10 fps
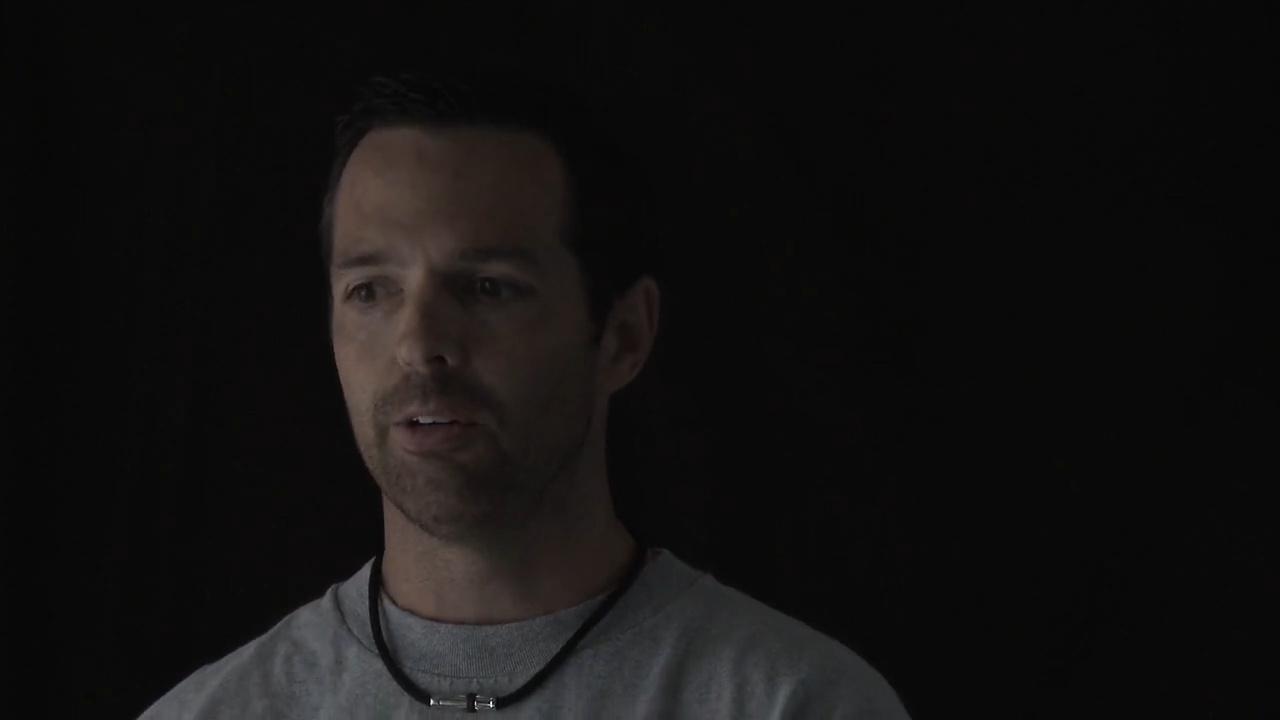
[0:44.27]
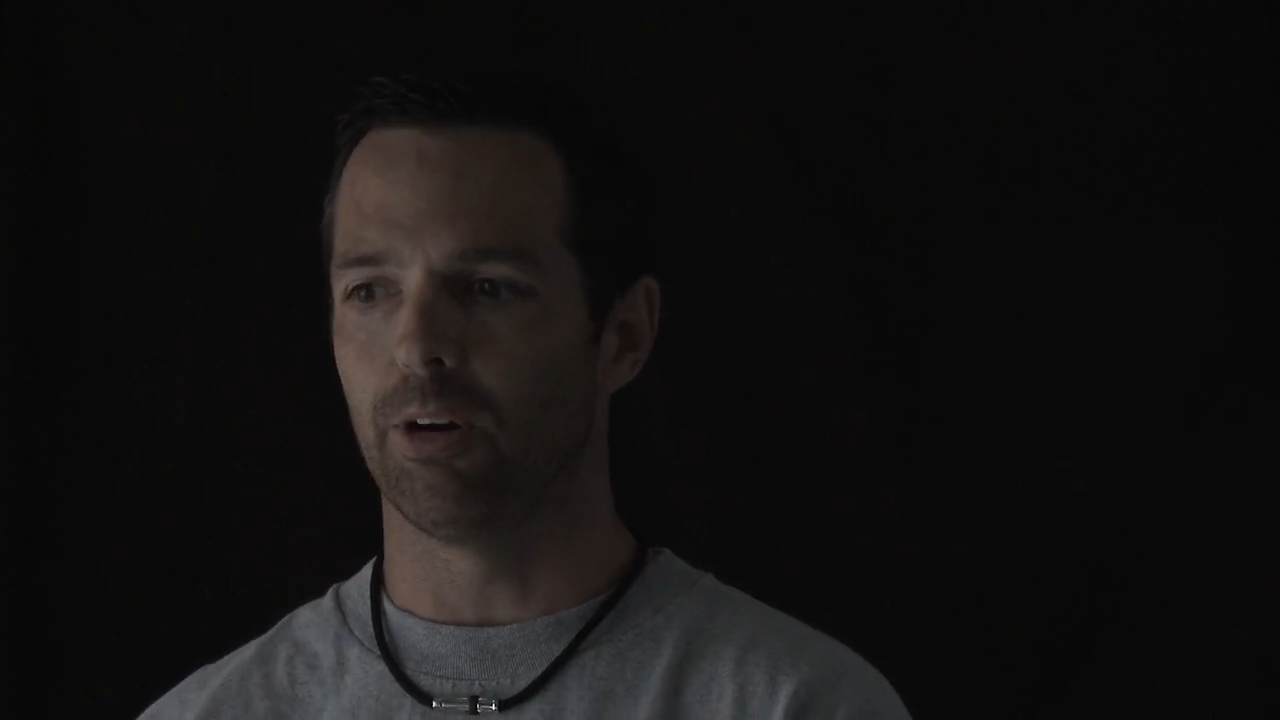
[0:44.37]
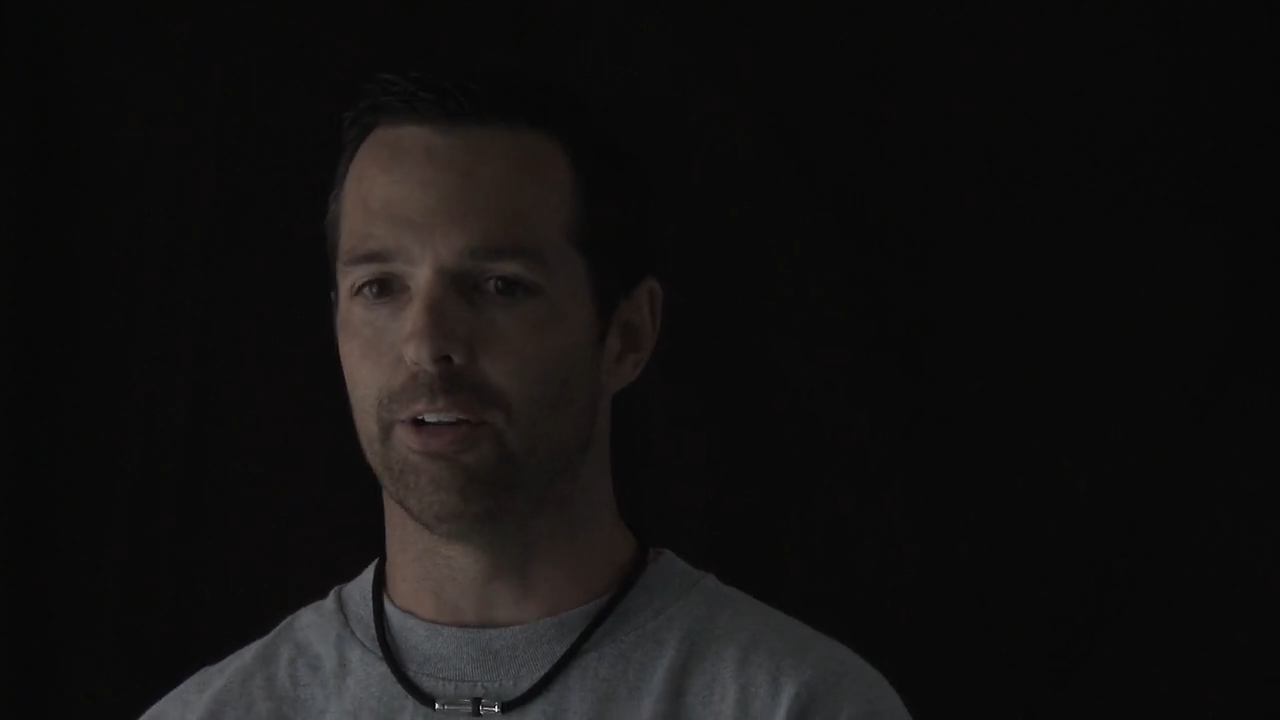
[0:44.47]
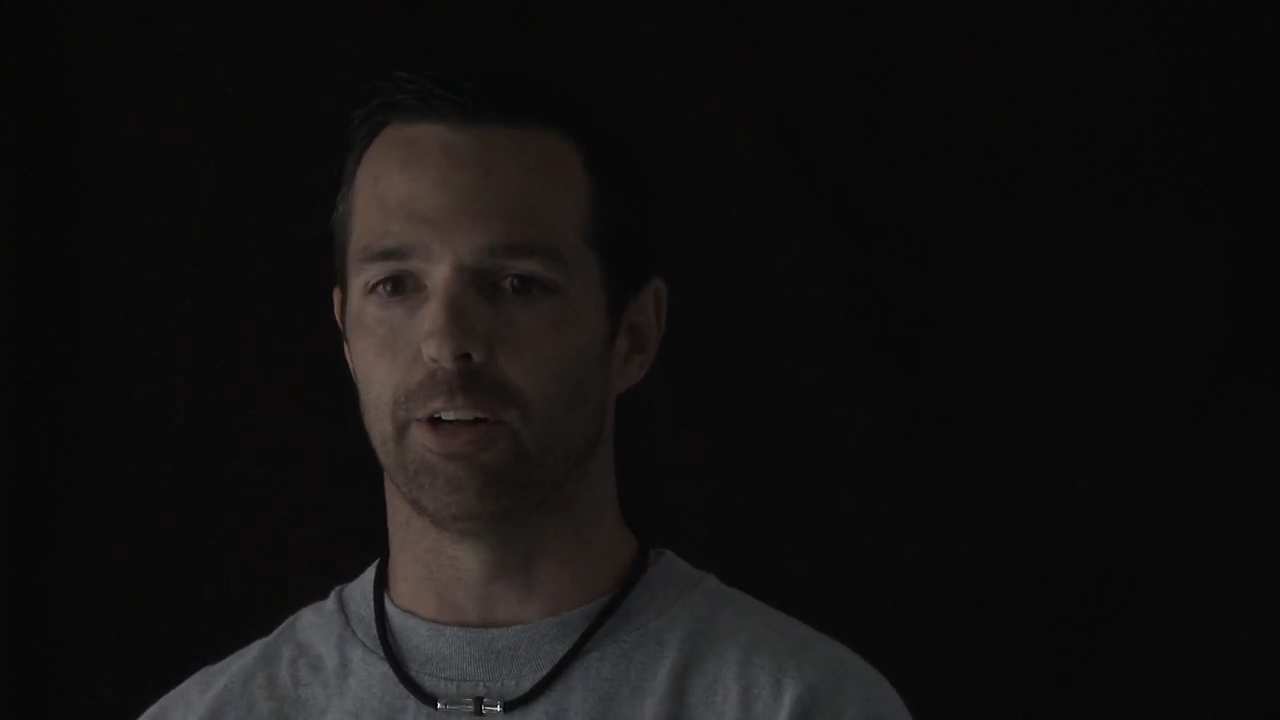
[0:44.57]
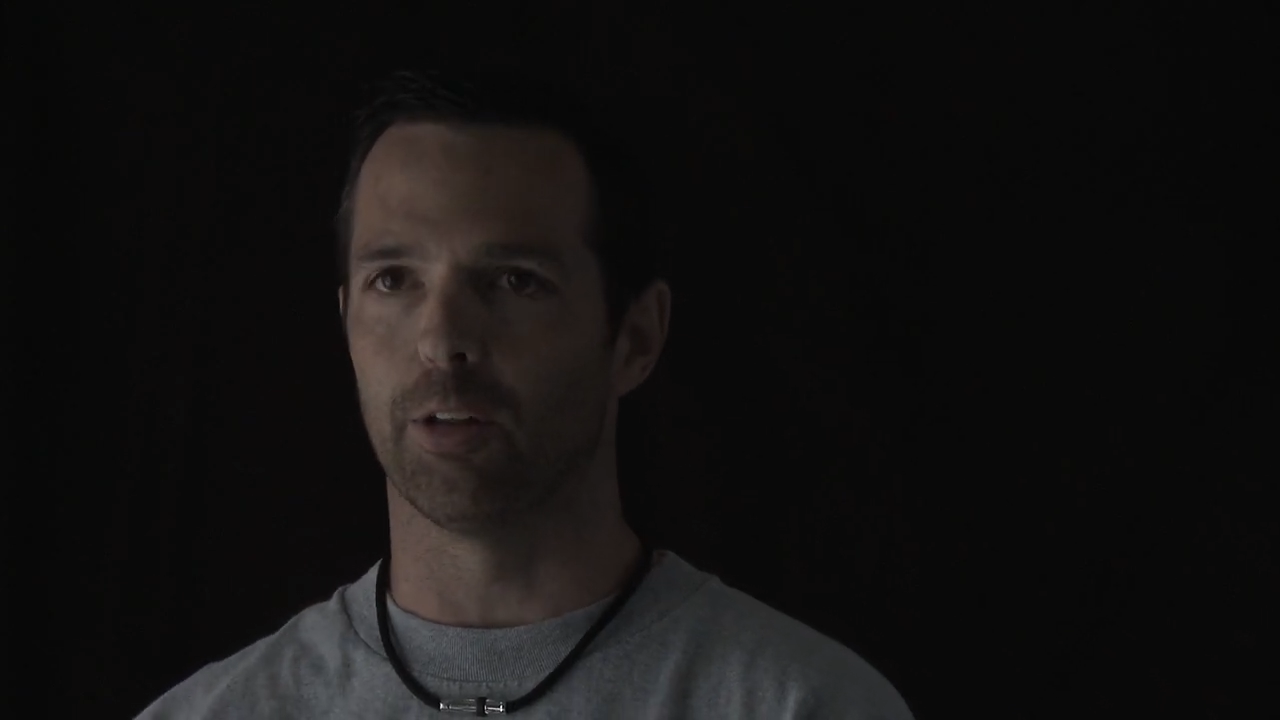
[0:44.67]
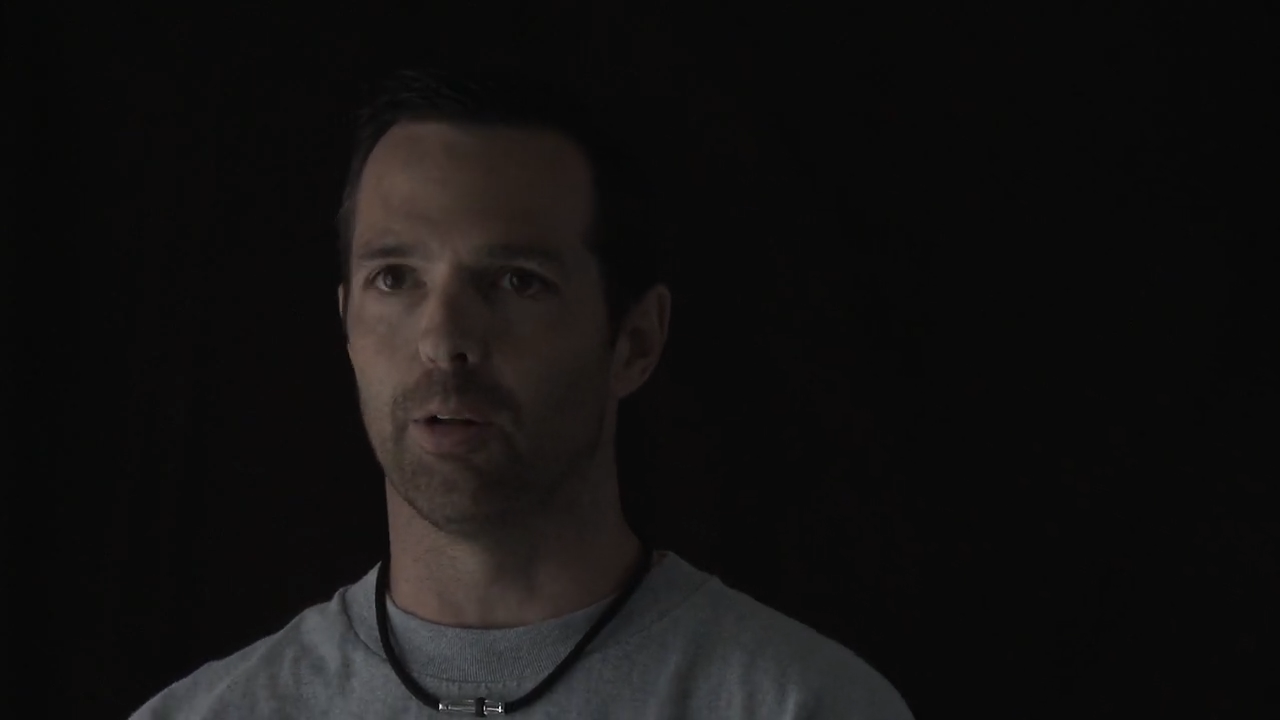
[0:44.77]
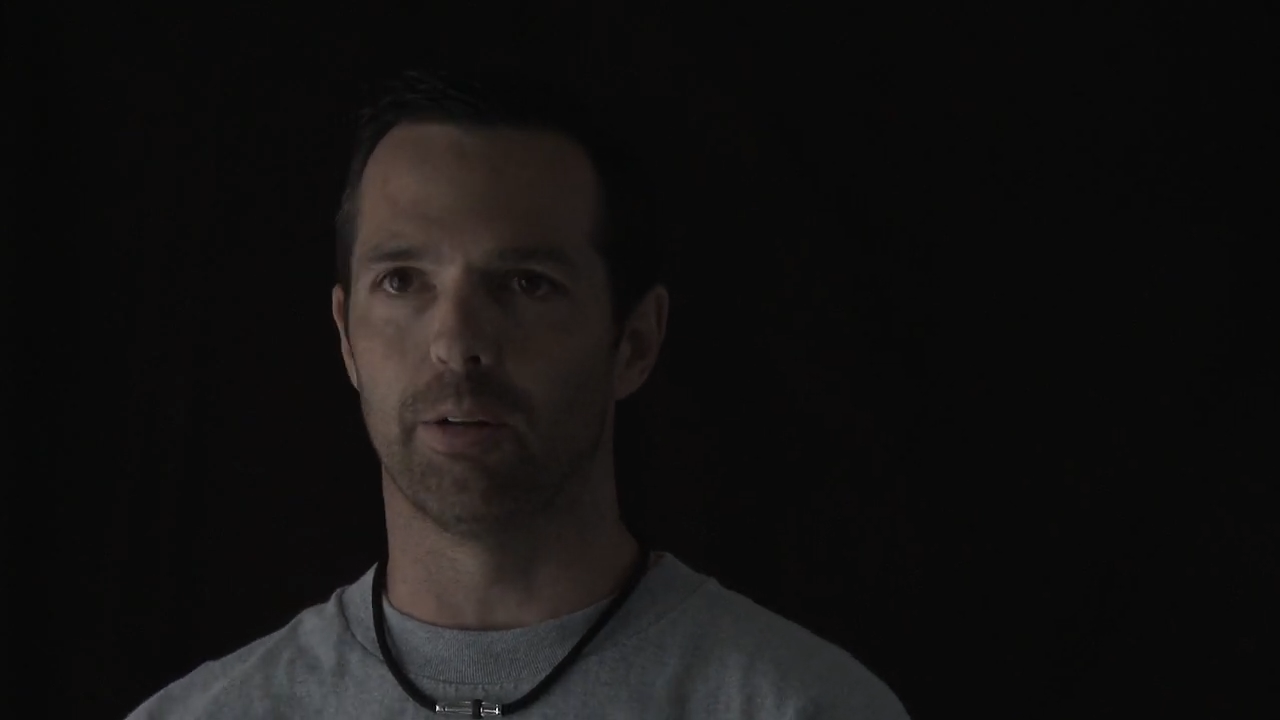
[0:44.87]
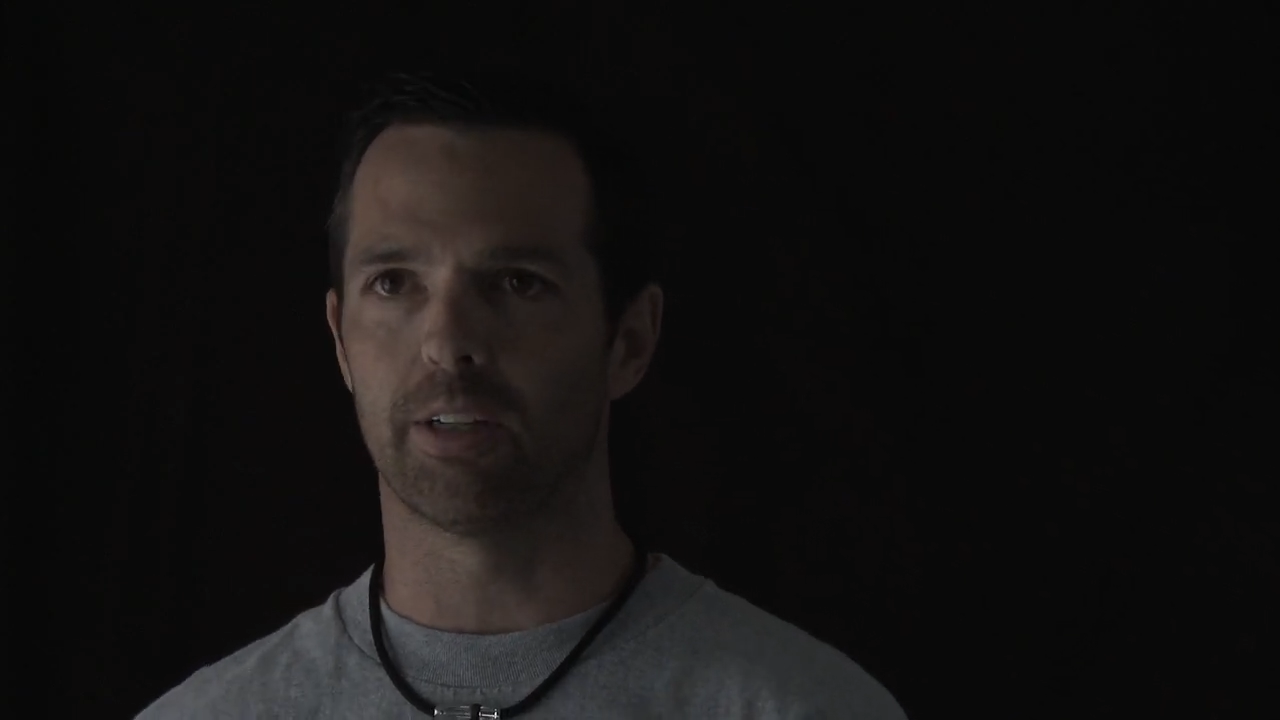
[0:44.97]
whether you're a